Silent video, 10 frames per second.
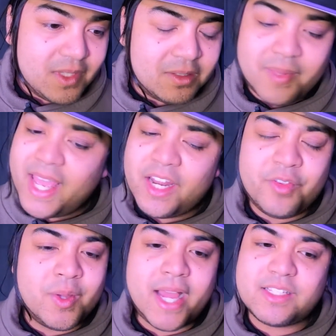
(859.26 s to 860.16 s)
Man, if
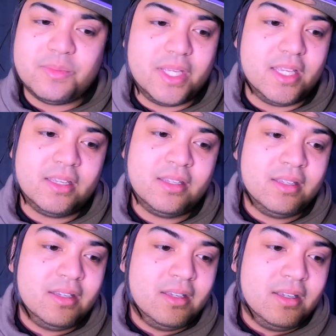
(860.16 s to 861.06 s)
you asked me
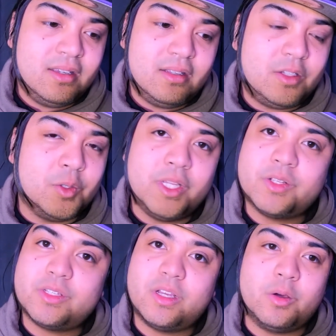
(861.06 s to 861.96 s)
2
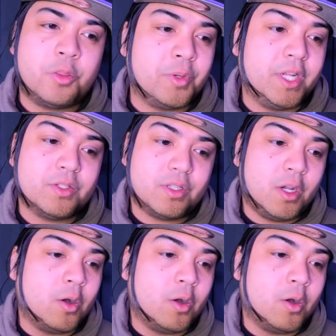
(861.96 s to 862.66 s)
years ago, 3 years ago,